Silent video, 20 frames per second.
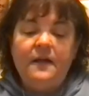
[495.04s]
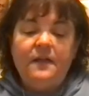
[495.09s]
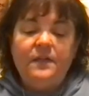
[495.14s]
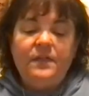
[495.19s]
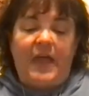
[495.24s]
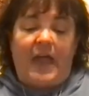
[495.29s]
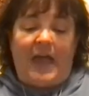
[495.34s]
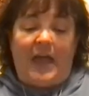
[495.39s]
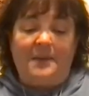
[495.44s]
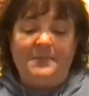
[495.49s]

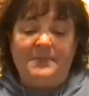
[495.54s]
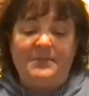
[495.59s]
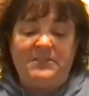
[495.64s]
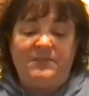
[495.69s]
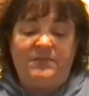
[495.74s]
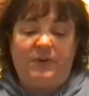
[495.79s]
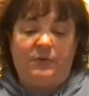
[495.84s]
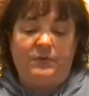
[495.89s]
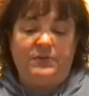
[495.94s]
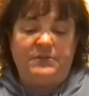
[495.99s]
The
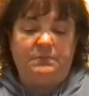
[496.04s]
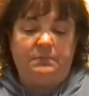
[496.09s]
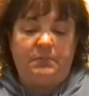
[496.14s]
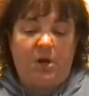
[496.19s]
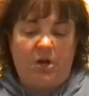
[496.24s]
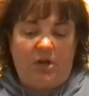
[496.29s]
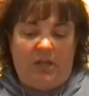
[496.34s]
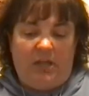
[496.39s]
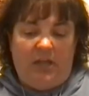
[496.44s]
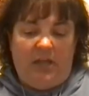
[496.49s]
atmosphere was
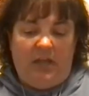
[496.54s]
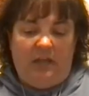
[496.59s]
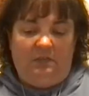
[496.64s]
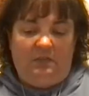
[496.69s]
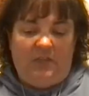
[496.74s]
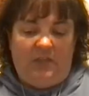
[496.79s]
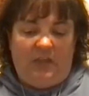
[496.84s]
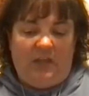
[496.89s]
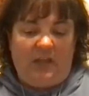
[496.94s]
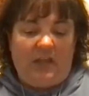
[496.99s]
murky and
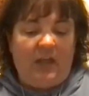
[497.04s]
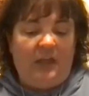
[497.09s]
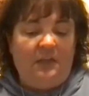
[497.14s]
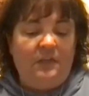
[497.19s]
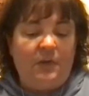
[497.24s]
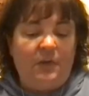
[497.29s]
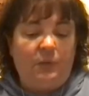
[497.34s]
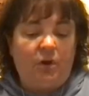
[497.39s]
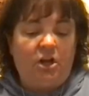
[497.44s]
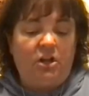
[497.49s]
thick, and
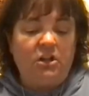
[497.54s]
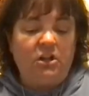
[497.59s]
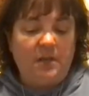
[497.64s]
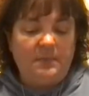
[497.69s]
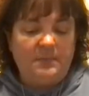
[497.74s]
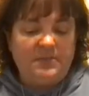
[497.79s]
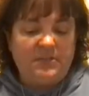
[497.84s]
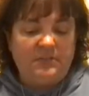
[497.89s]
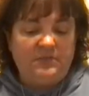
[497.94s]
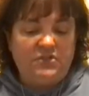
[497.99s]
there were
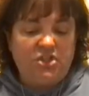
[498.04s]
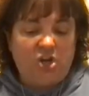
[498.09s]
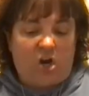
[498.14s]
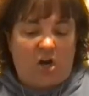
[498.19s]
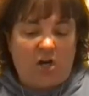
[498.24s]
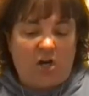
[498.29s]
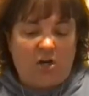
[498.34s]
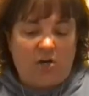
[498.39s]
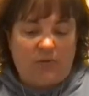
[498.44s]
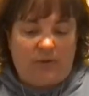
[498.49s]
clumps of
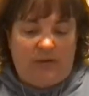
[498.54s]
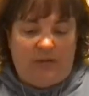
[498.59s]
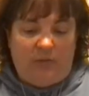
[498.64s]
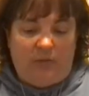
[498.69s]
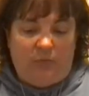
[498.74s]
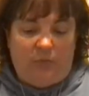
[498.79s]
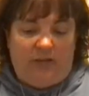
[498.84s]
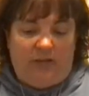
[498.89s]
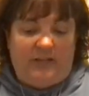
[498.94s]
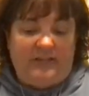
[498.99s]
dark
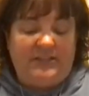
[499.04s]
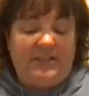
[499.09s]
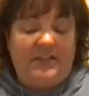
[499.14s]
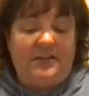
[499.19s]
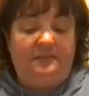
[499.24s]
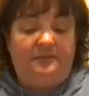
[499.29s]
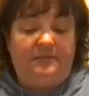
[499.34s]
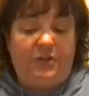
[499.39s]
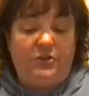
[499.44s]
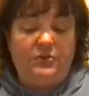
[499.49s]
green weeds and
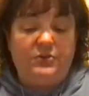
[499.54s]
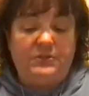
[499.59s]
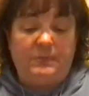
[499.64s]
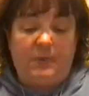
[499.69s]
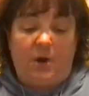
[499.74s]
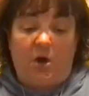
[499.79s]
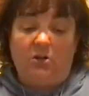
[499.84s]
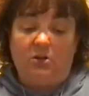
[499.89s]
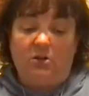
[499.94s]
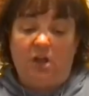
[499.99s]
a few
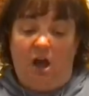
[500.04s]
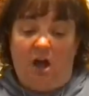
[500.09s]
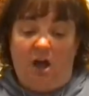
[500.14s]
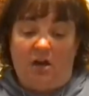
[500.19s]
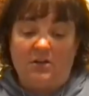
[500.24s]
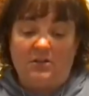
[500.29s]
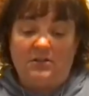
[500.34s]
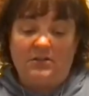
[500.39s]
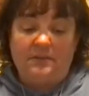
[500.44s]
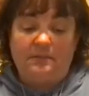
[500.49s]
small
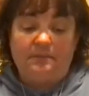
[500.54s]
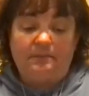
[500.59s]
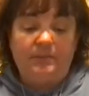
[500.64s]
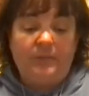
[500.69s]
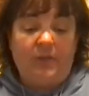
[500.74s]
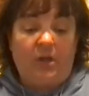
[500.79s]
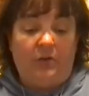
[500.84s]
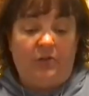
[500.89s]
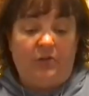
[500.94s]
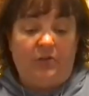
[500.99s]
logs.
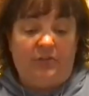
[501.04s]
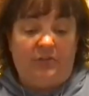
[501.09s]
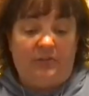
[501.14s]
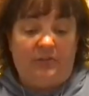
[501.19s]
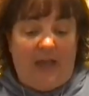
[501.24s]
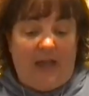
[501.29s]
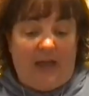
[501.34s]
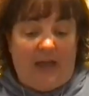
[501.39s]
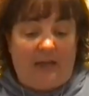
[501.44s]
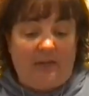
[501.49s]
Other than
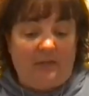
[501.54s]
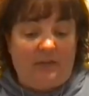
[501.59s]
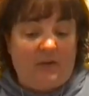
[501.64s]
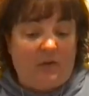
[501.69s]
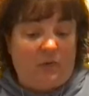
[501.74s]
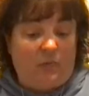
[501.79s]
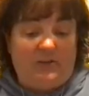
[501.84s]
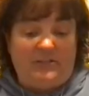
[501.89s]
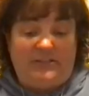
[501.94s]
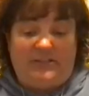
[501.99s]
that, there
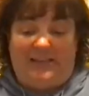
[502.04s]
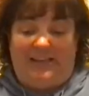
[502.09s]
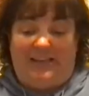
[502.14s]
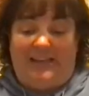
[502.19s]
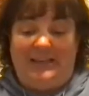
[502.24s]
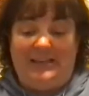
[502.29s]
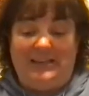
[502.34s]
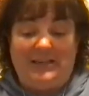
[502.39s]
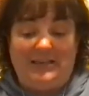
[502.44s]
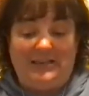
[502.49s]
wasn't
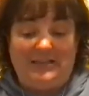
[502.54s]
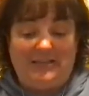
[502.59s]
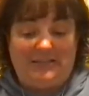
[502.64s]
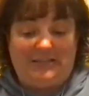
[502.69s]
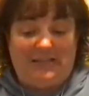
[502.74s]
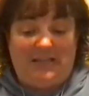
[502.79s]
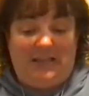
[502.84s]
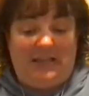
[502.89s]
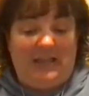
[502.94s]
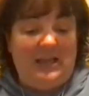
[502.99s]
anything to
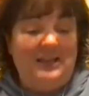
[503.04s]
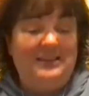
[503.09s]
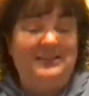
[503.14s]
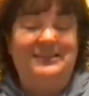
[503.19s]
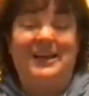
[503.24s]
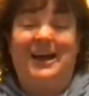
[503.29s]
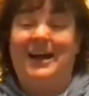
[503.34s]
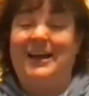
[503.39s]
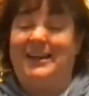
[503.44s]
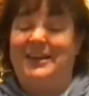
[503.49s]
see,
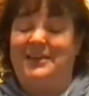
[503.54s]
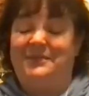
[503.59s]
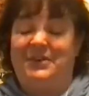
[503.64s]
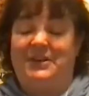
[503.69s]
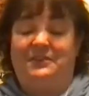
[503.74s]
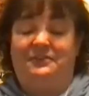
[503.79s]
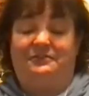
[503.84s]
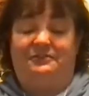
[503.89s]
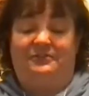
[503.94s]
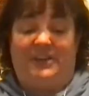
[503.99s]
not even
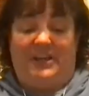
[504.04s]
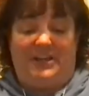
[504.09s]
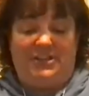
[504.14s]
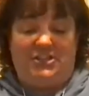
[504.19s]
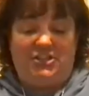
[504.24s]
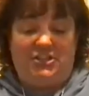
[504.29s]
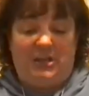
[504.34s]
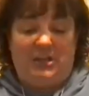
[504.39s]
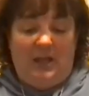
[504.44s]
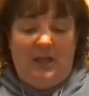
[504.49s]
a
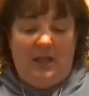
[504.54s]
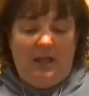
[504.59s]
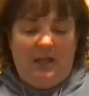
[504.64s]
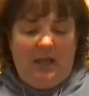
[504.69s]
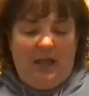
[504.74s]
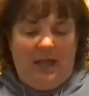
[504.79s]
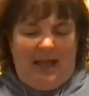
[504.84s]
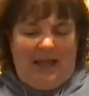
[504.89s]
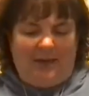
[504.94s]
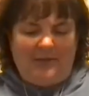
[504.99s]
fish.
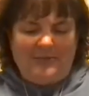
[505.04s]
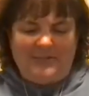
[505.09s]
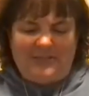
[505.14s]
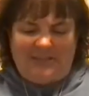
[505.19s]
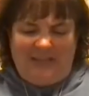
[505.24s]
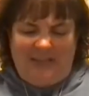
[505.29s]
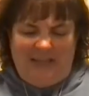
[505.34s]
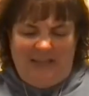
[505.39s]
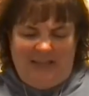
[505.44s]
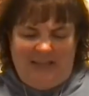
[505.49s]
I don't
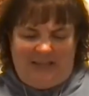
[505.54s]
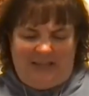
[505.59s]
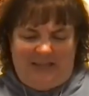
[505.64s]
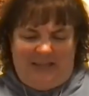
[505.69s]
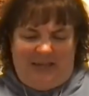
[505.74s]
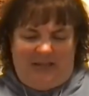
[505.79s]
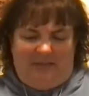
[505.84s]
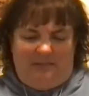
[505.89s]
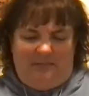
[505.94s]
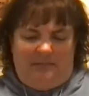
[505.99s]
see
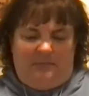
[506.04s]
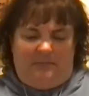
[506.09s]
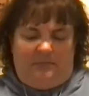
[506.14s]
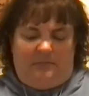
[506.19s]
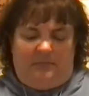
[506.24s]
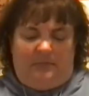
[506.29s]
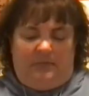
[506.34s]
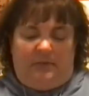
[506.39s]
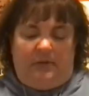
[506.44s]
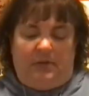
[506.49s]

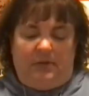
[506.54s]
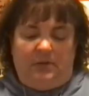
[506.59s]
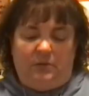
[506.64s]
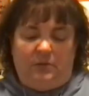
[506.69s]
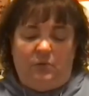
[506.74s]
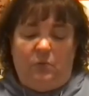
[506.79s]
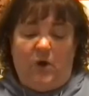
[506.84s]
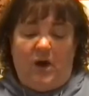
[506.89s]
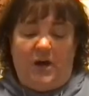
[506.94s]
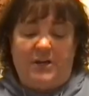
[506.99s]
anything.
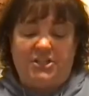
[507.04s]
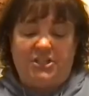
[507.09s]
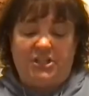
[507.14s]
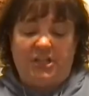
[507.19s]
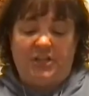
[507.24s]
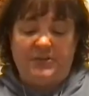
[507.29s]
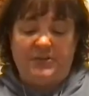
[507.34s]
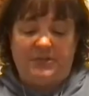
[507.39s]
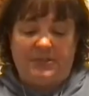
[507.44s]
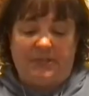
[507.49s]
Watch
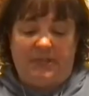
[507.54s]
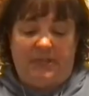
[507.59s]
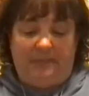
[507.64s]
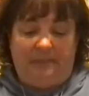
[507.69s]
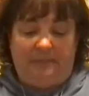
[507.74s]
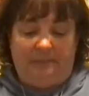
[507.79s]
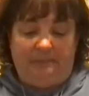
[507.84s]
closely.